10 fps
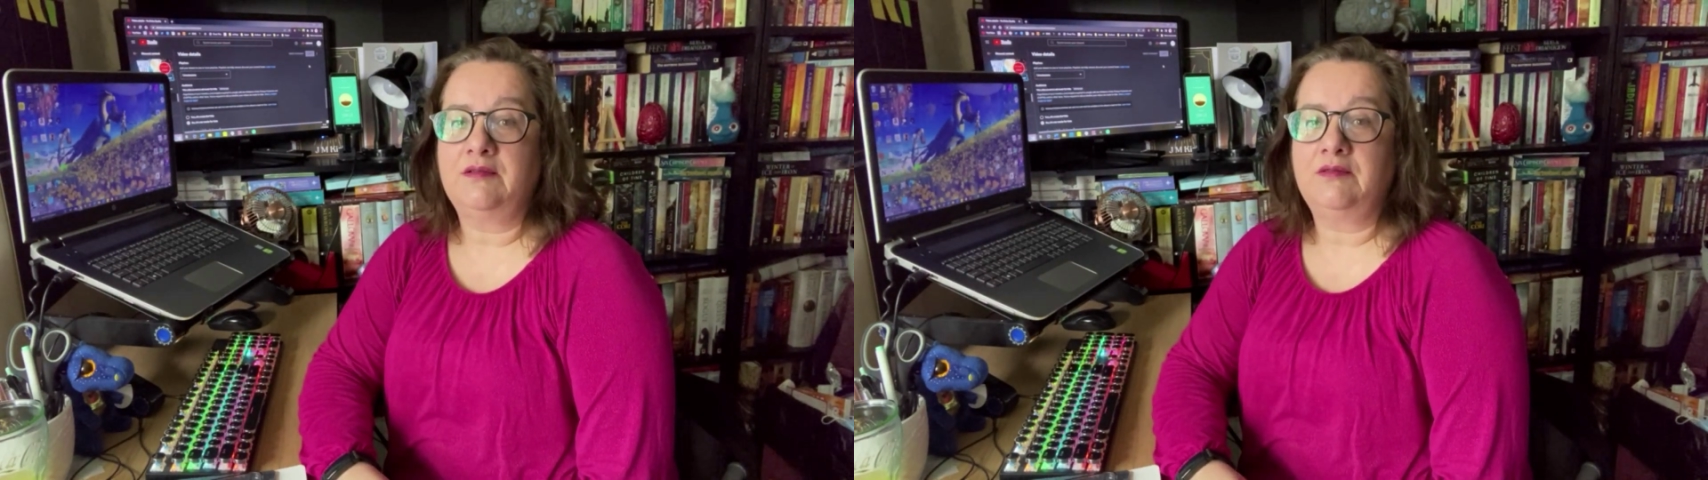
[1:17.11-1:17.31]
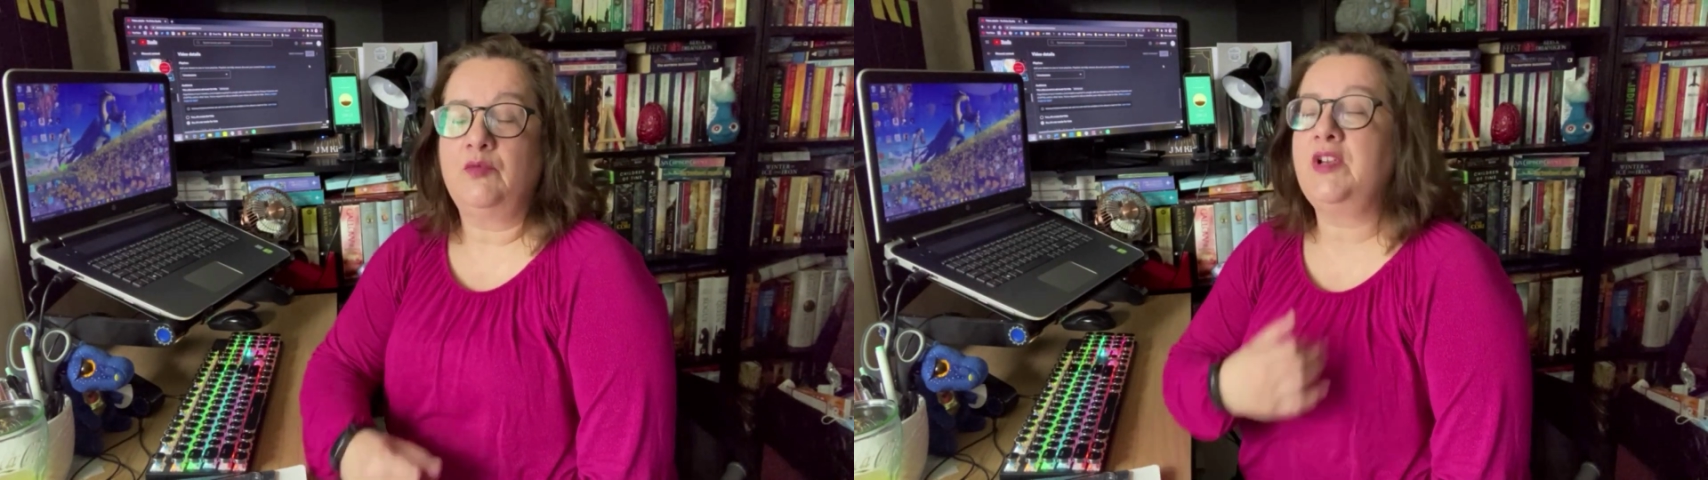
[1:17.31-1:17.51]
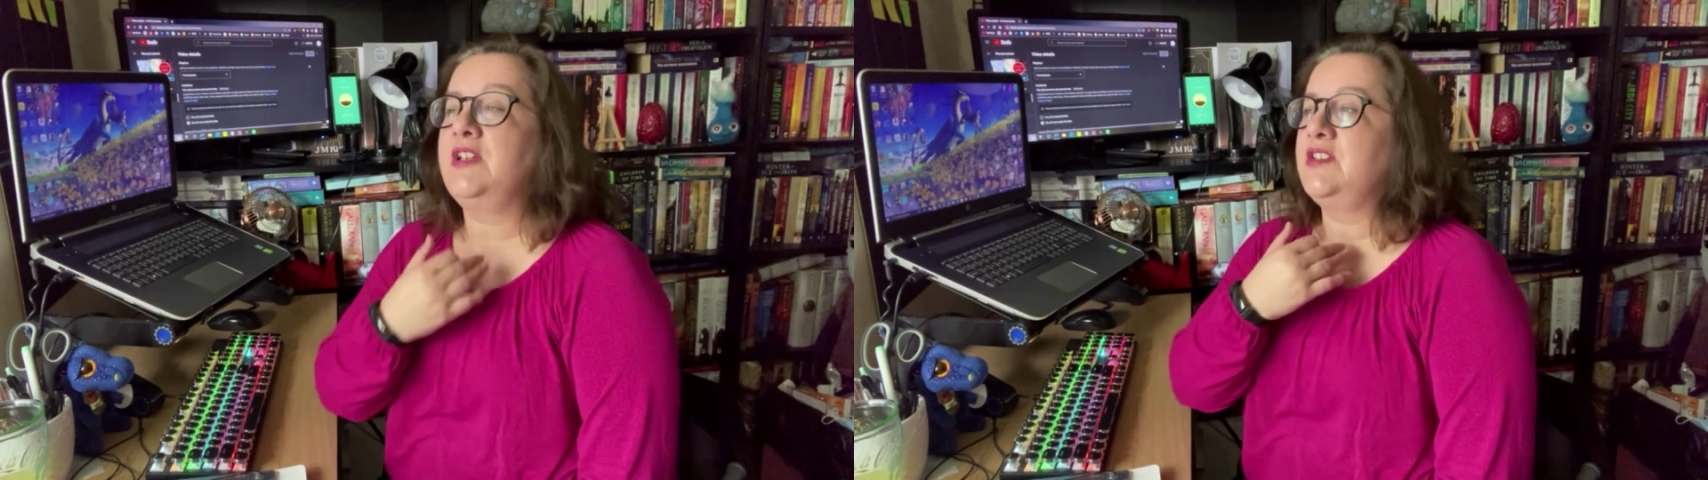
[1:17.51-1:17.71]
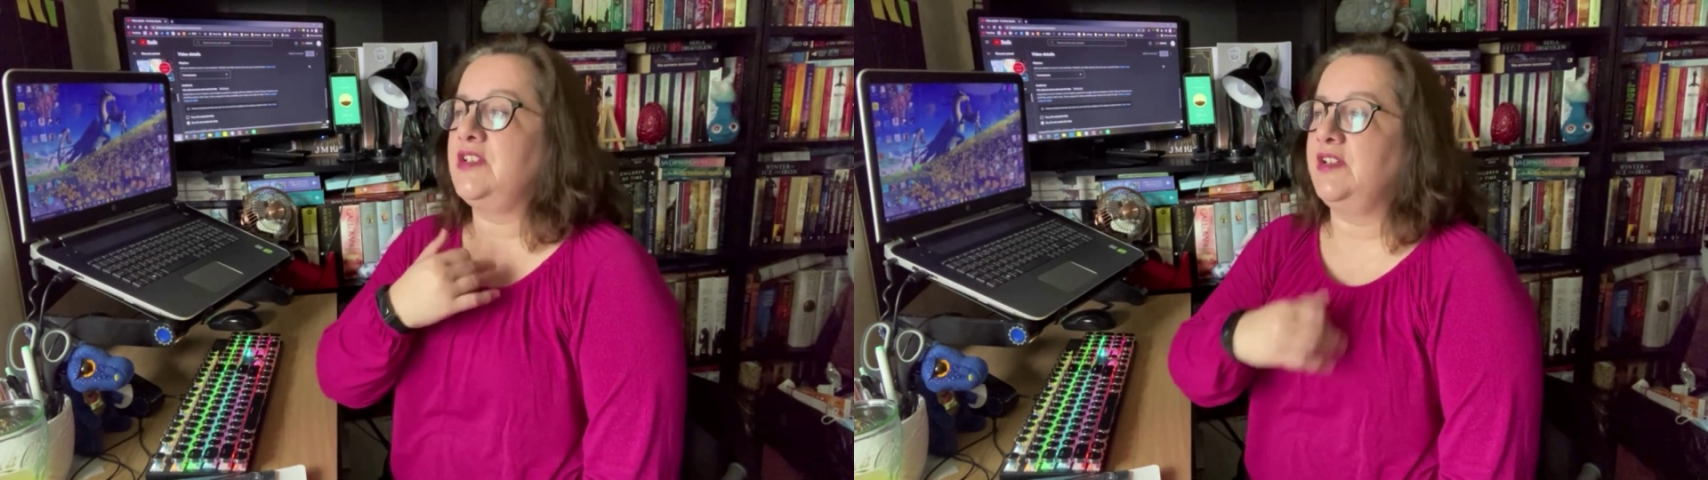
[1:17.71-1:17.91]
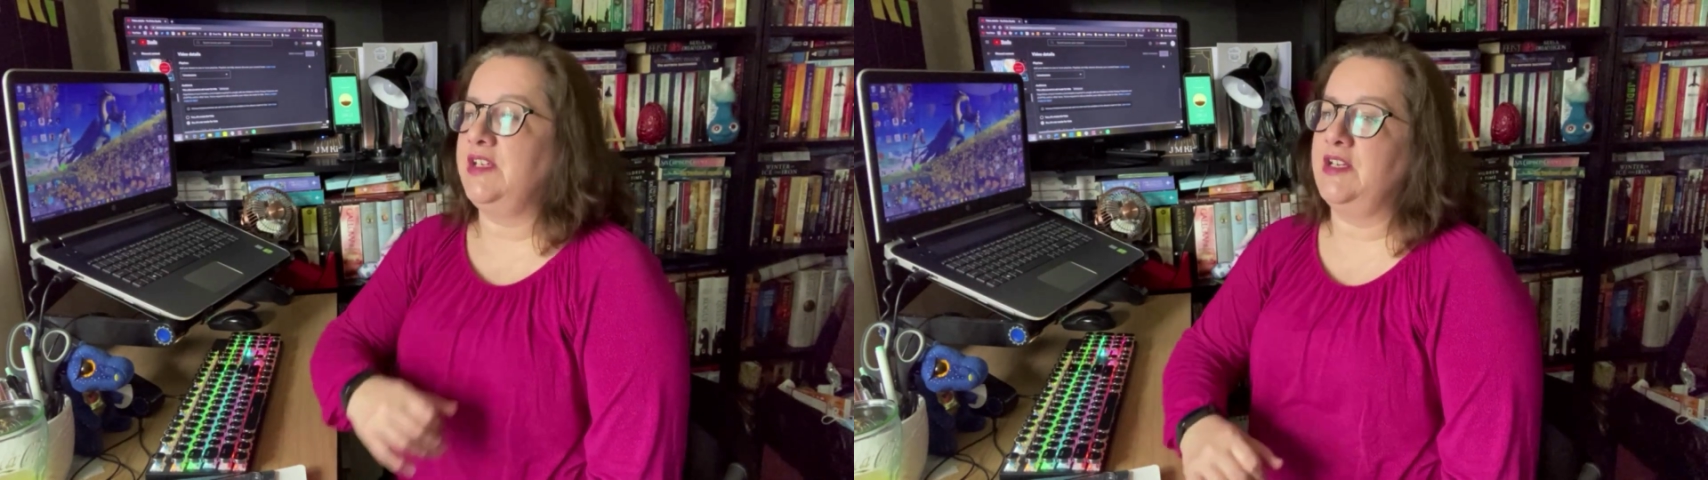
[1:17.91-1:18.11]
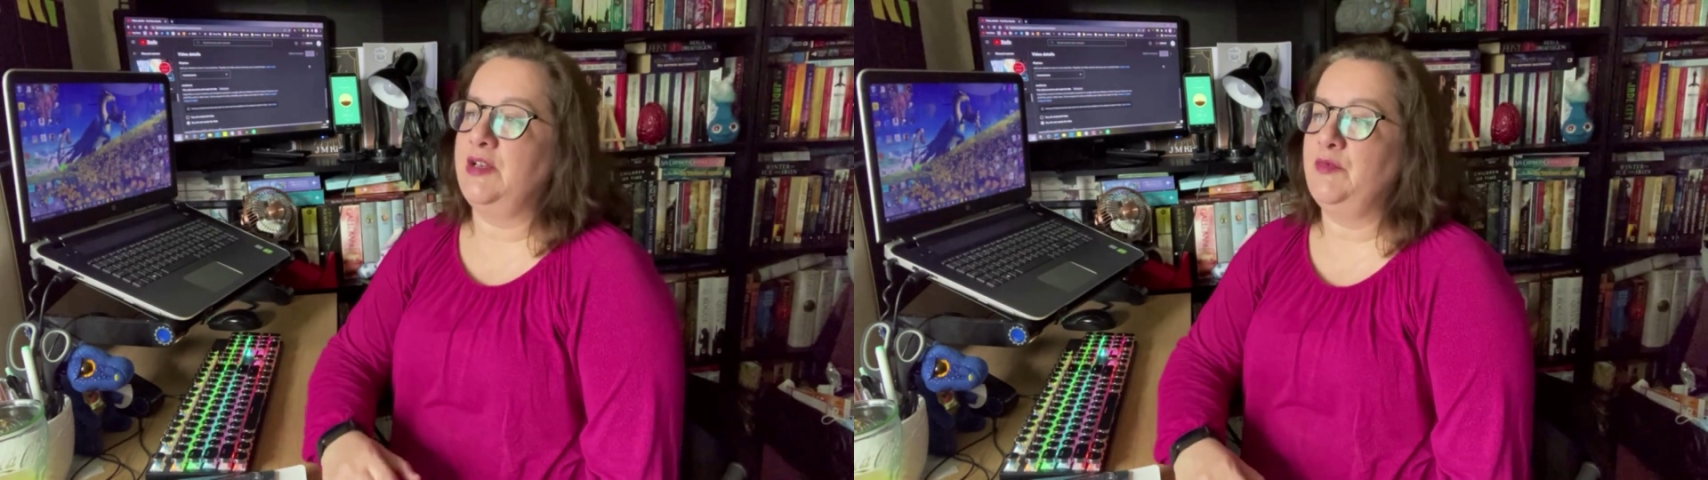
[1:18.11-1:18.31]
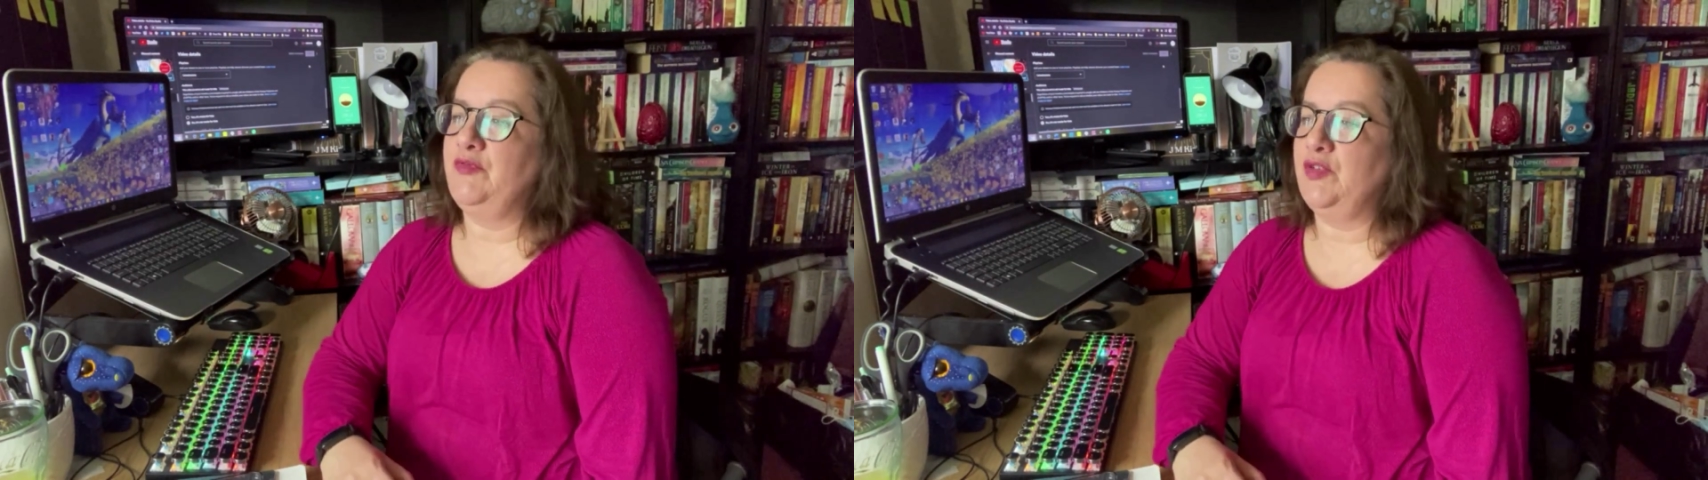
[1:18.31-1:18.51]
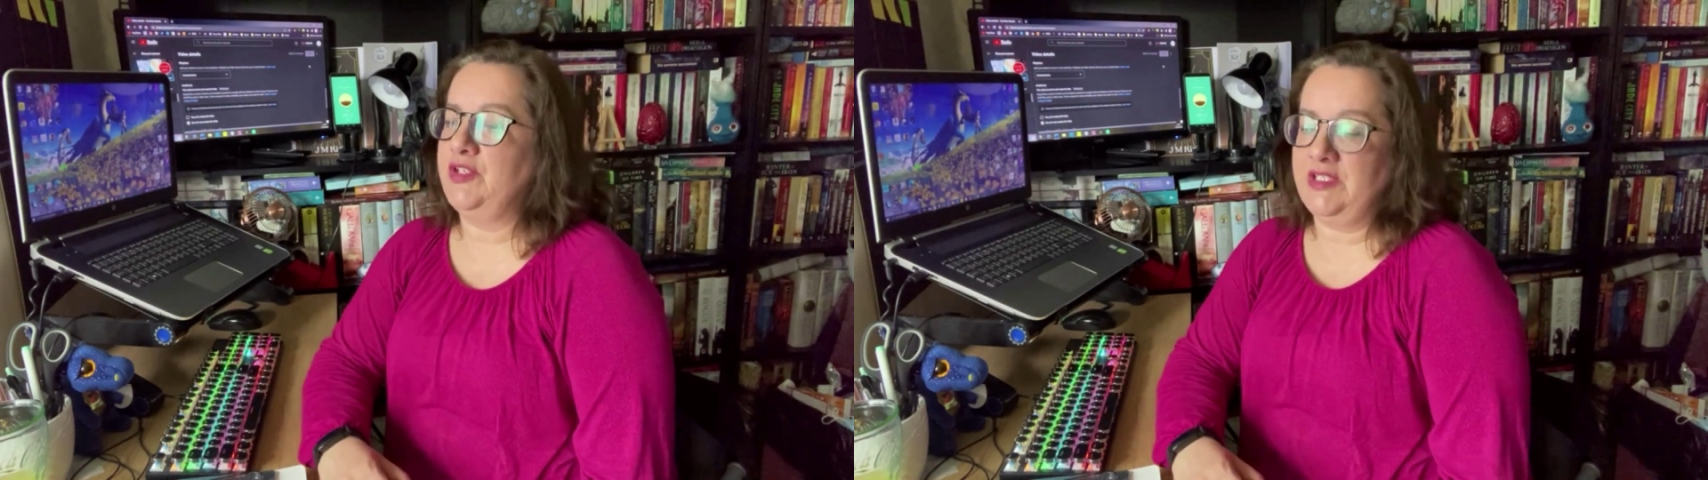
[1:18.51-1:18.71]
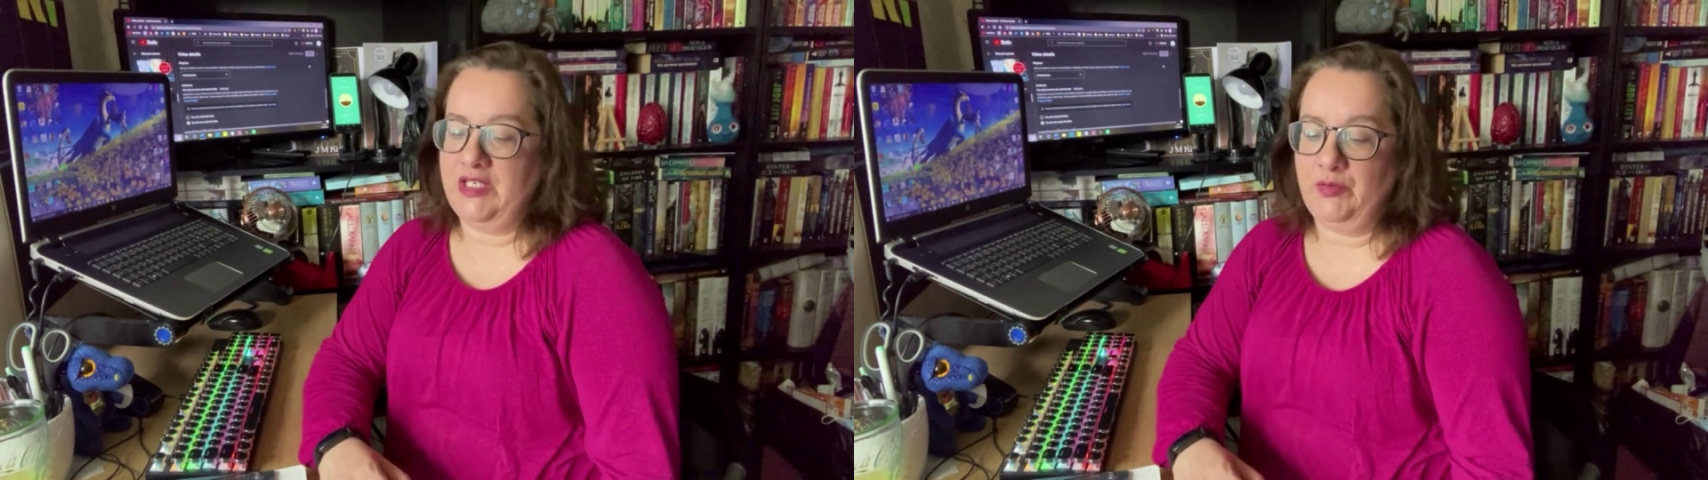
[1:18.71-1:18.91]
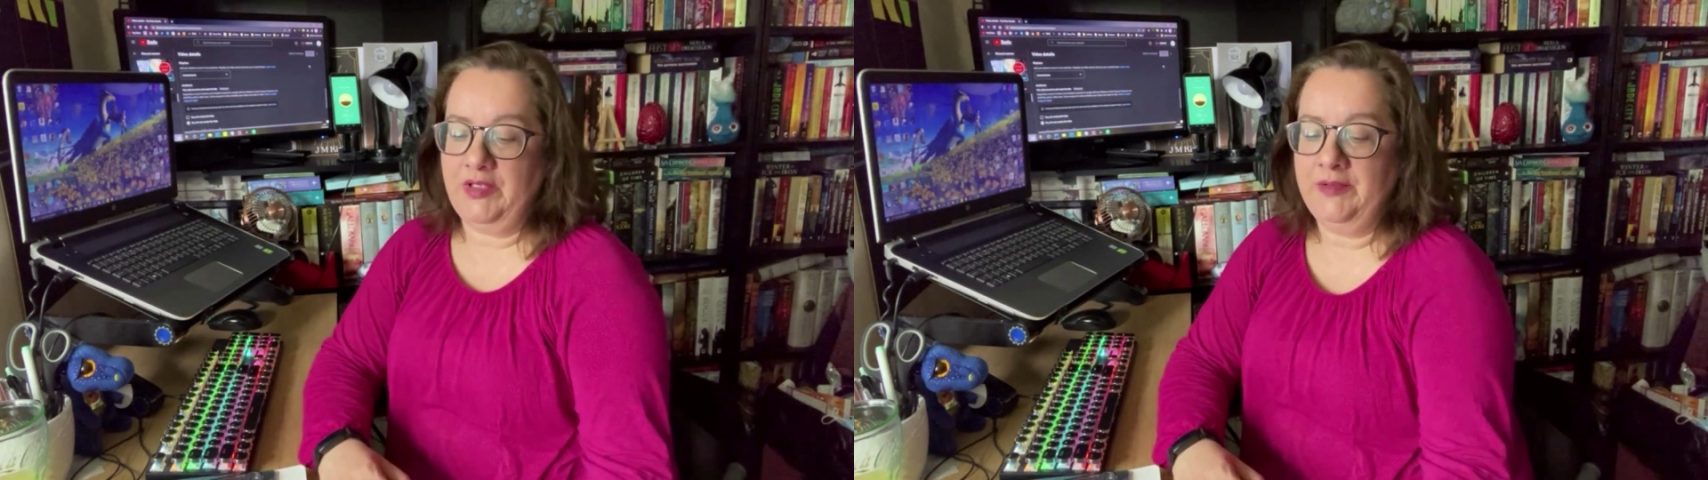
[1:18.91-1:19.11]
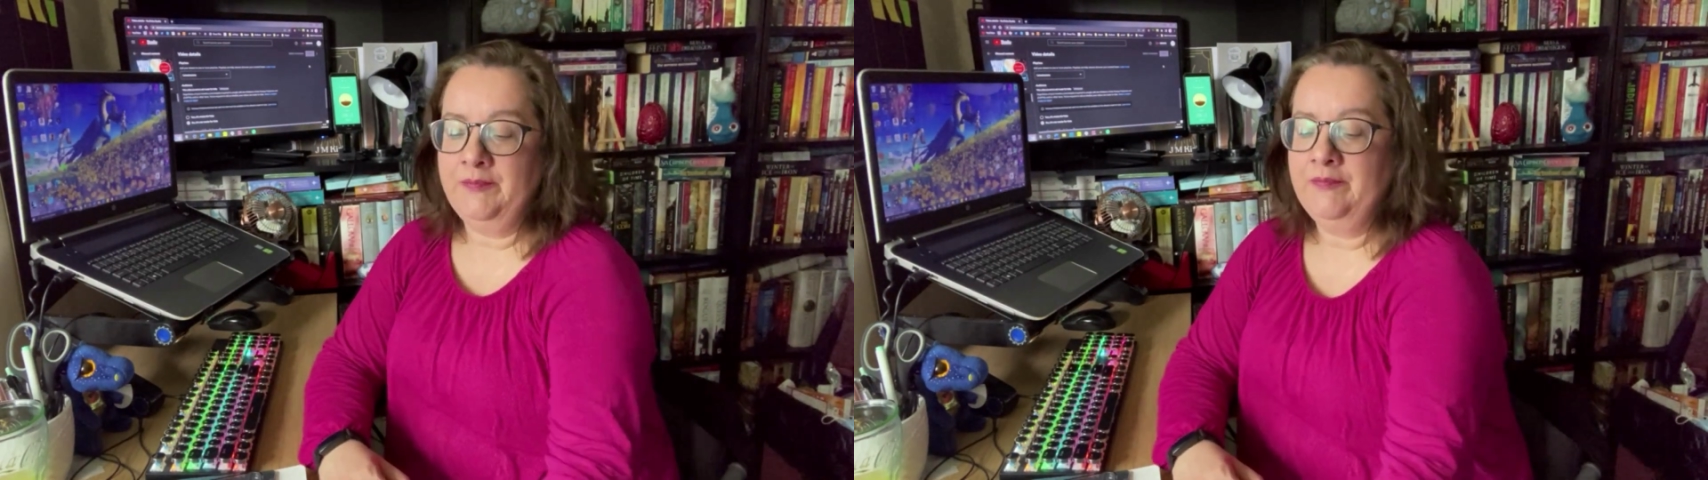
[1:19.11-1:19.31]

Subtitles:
well, you can still hear it in my voice anyway.